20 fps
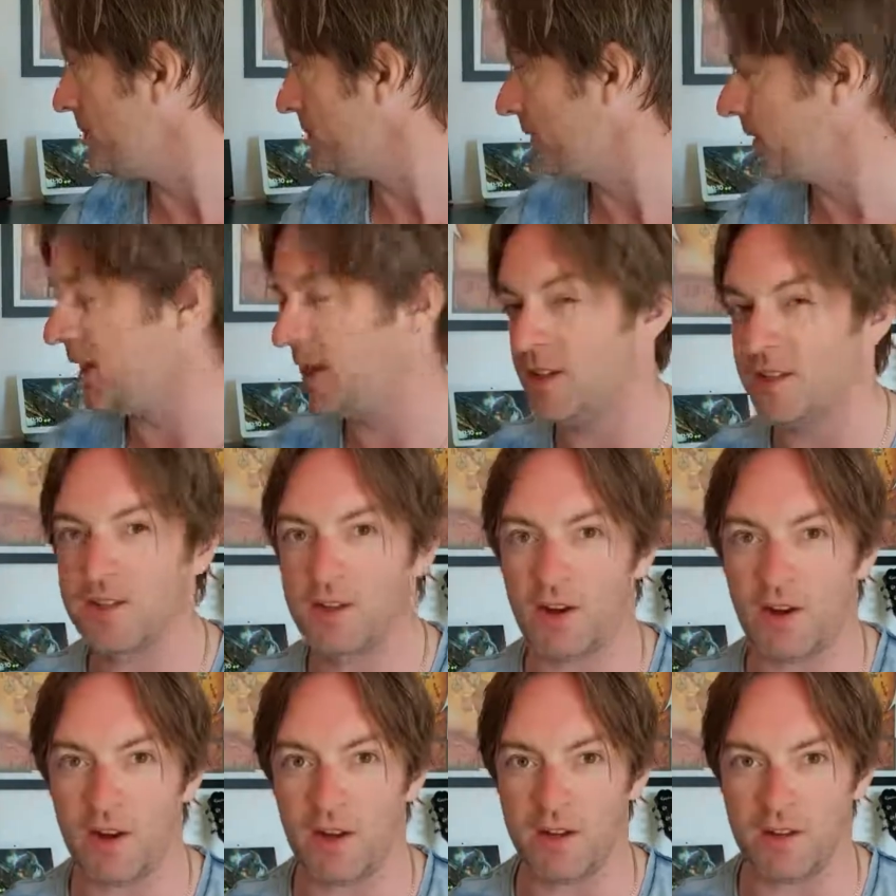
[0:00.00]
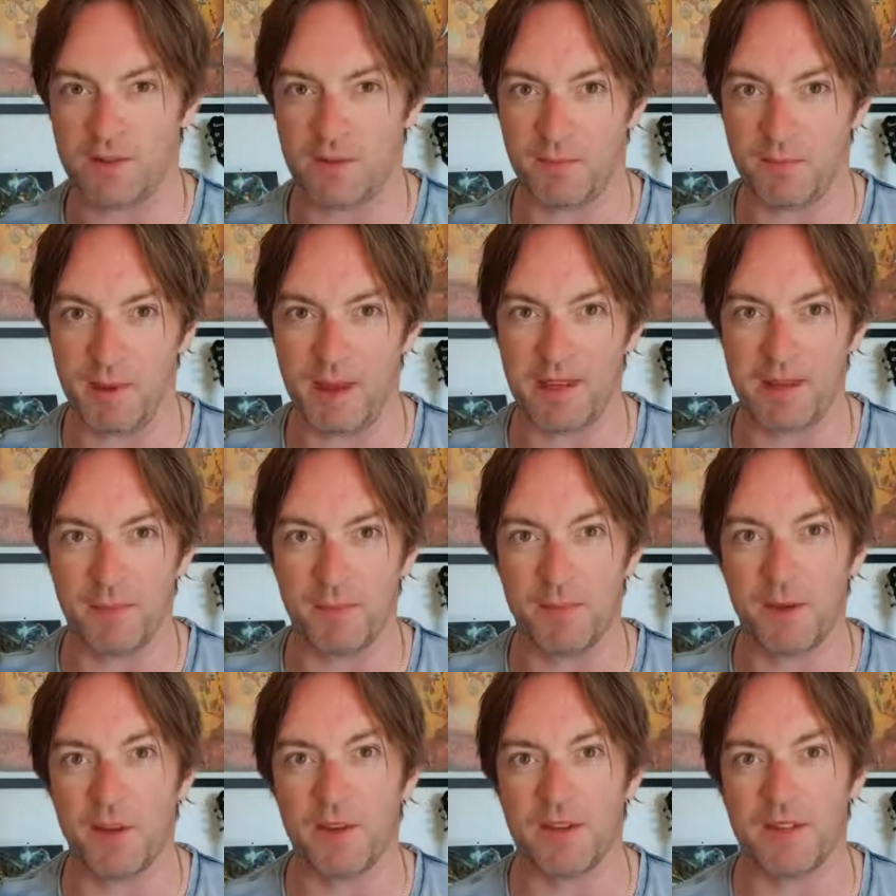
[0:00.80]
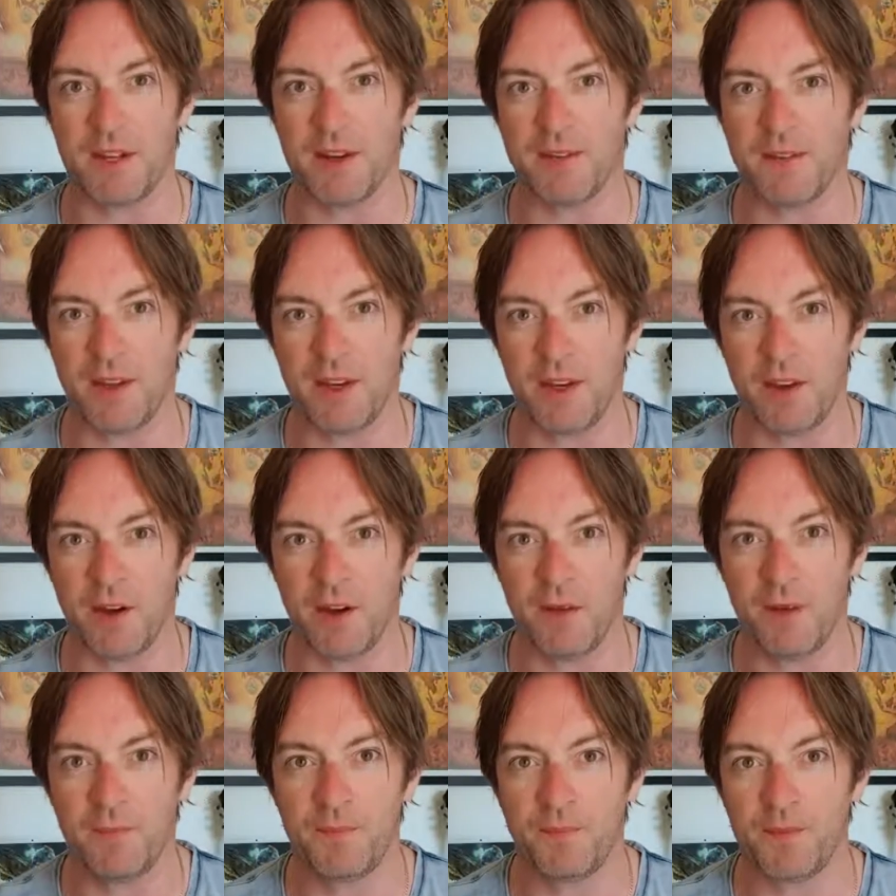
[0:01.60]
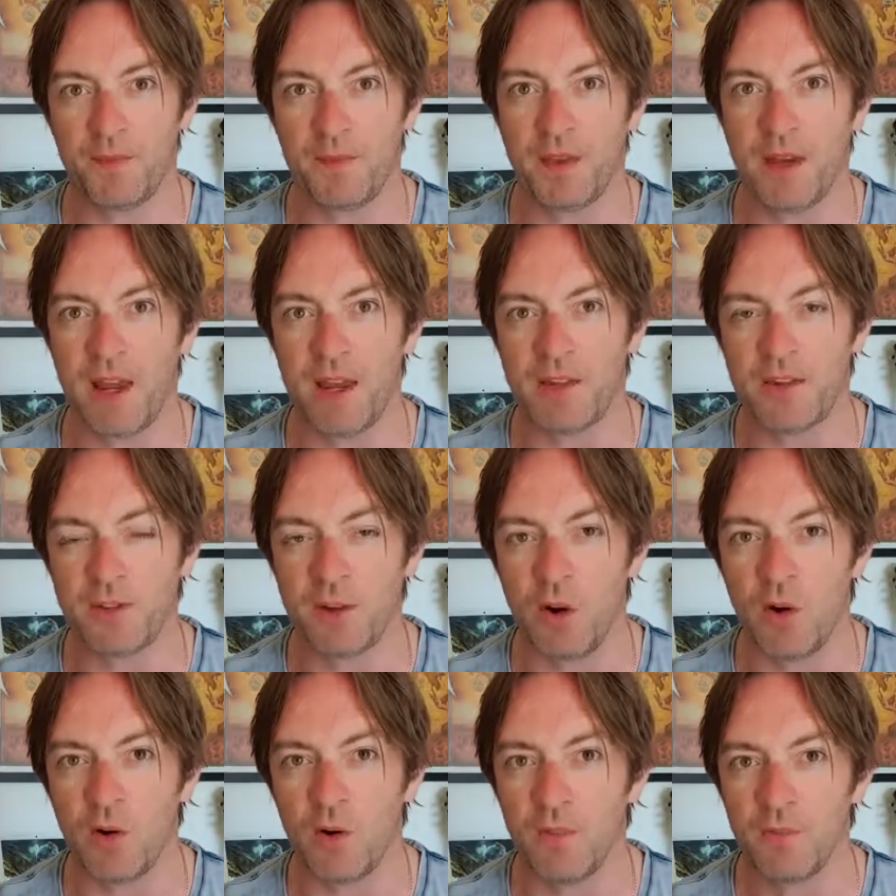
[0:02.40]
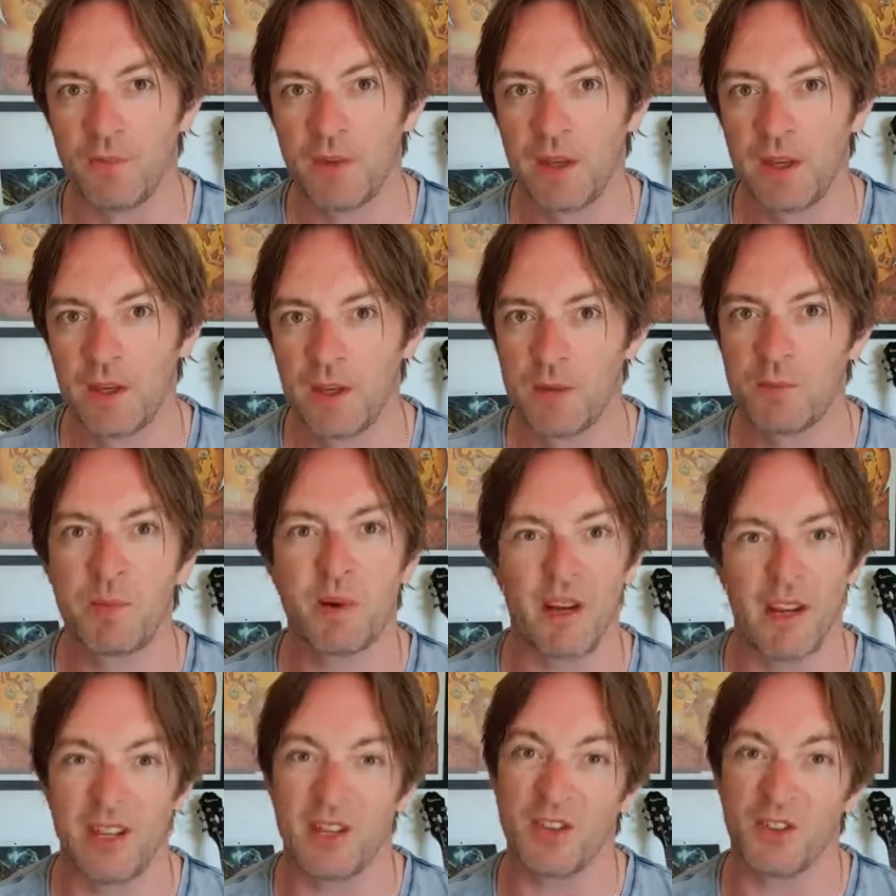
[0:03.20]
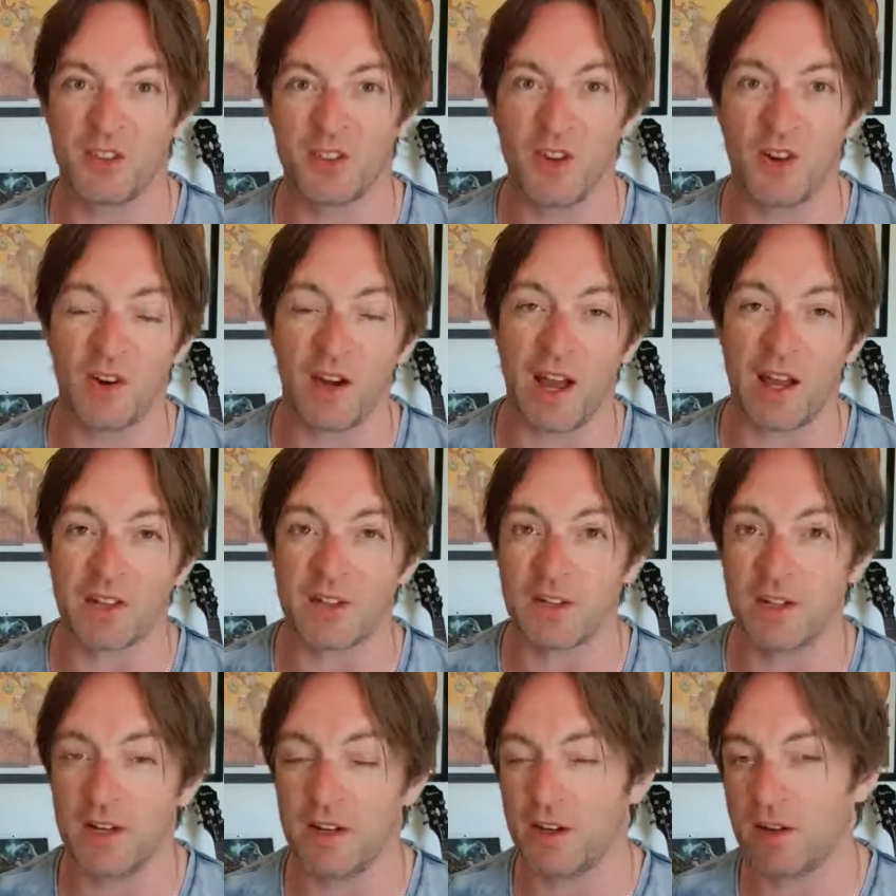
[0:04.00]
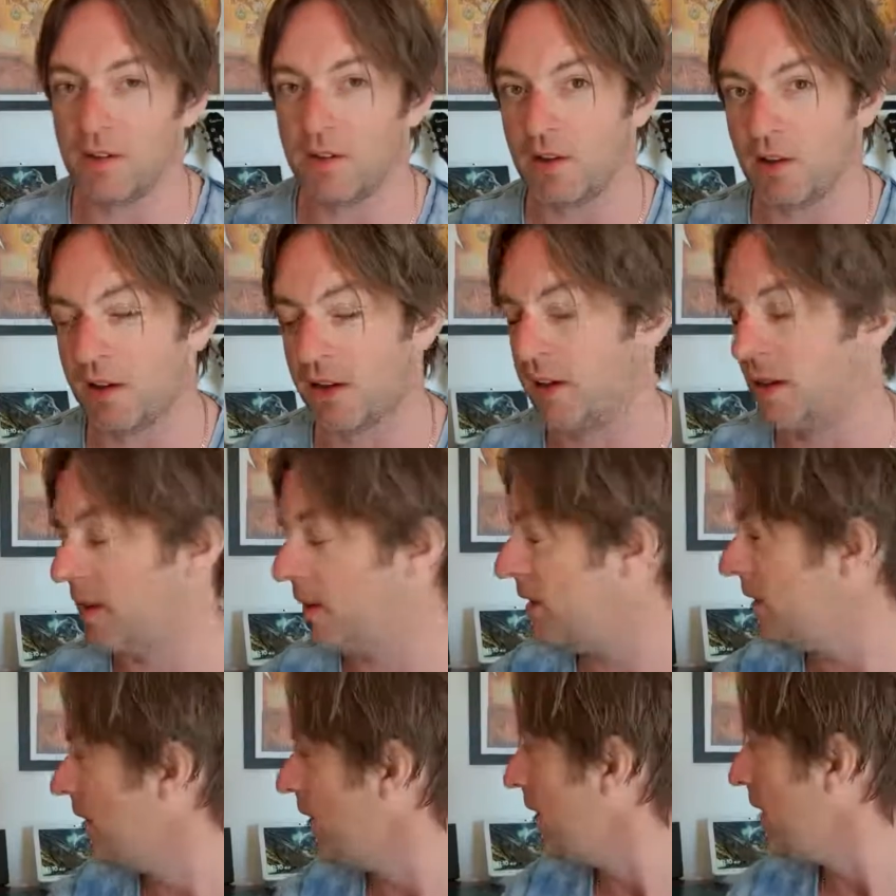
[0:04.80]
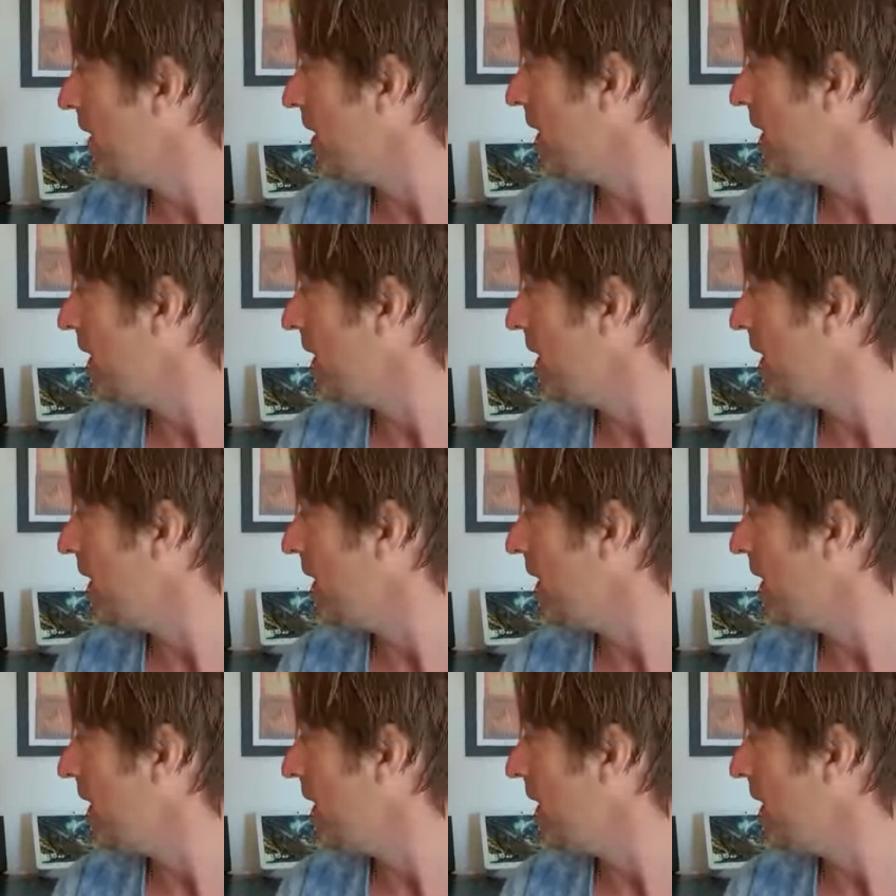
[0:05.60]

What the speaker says: these guys have made a music video for their song. It's a pretty good song actually, I like it.